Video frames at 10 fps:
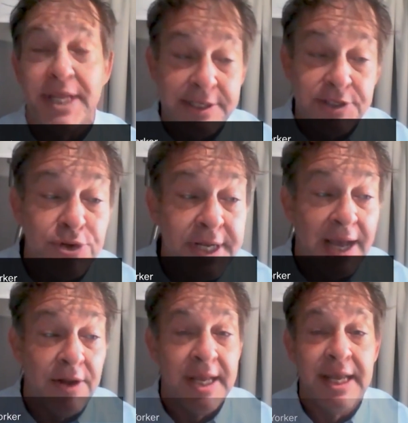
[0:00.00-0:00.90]
And it turned
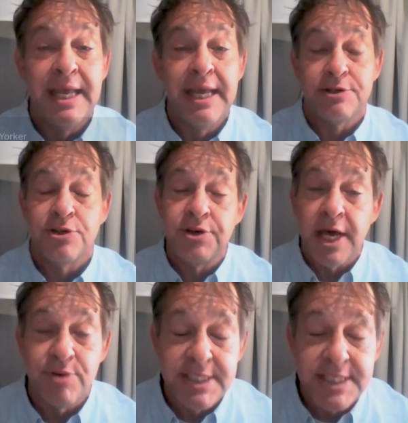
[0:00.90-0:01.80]
out, it turned
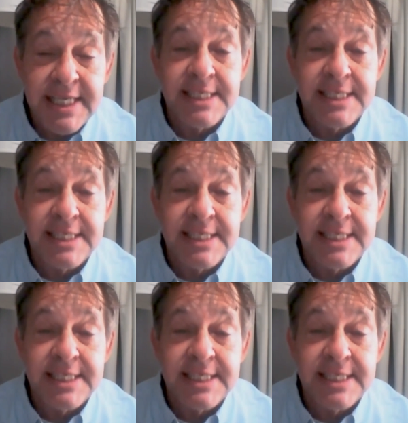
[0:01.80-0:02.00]
out it was